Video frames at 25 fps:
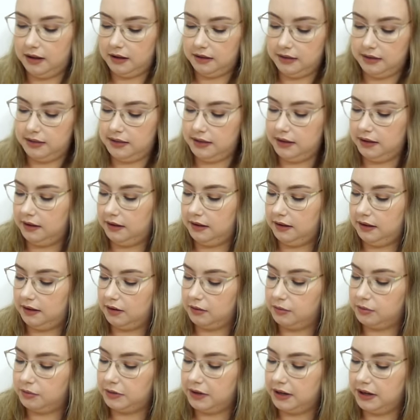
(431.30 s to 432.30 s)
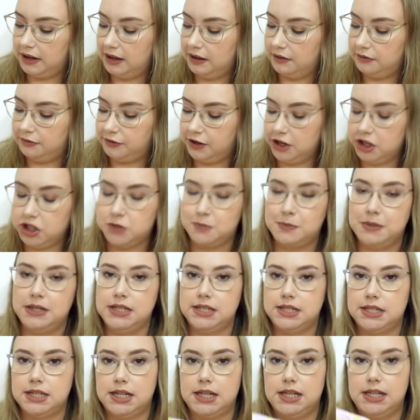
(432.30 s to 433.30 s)
The Refreshment
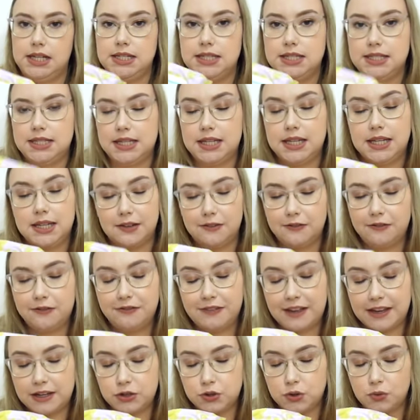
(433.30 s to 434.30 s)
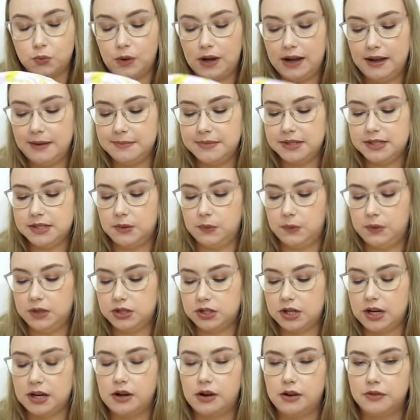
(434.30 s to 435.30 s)
Cleansing Facial Wipes, which
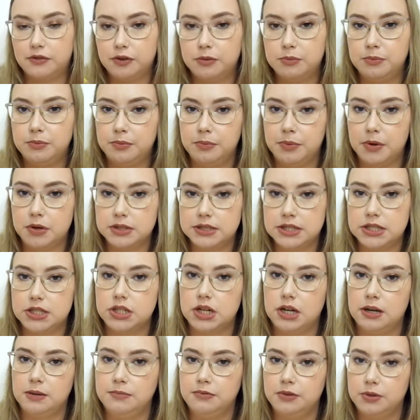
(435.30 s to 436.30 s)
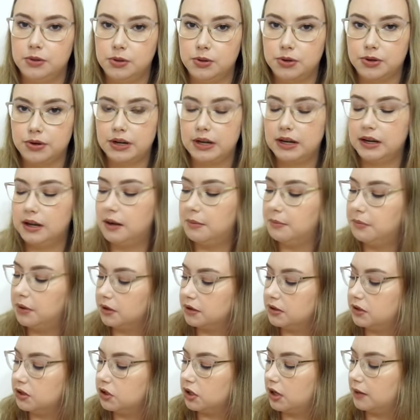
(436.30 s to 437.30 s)
I got from BoxyCharm for ordering
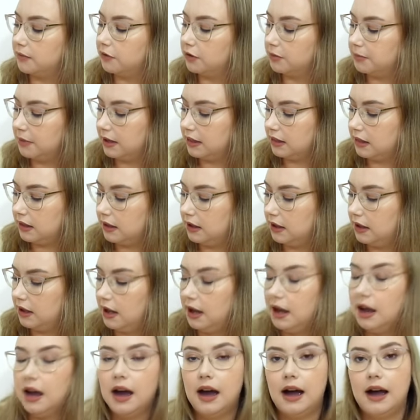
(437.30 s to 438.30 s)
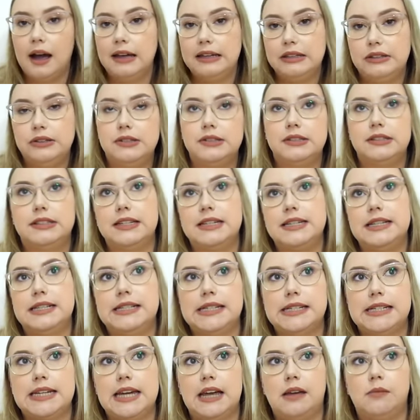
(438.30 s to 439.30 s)
BoxyCharm for a month. I use these
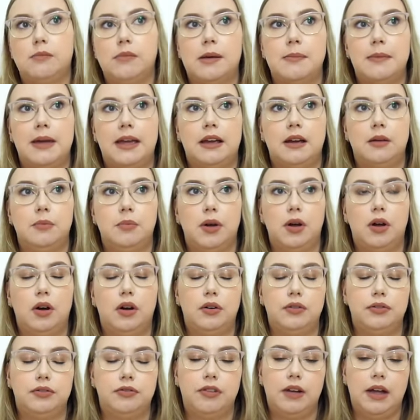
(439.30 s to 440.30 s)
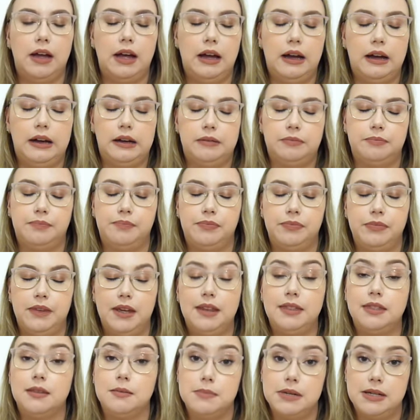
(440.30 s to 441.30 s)
to take my makeup off
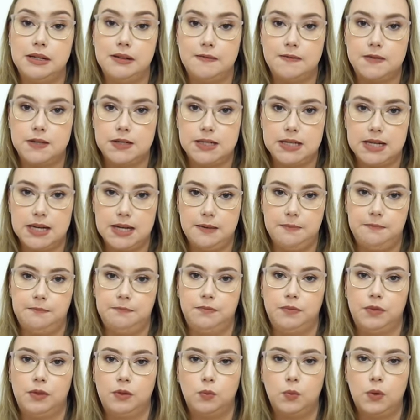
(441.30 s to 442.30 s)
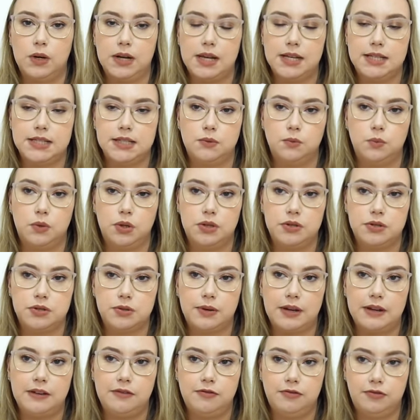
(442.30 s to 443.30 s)
in the middle of the day when I didn't want to do
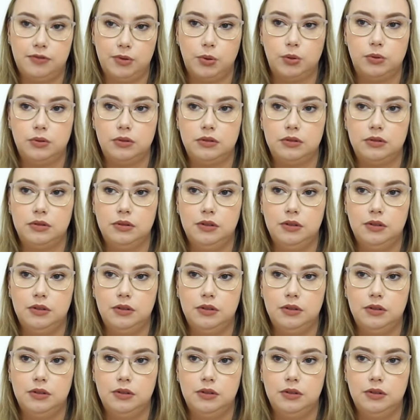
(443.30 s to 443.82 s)
a full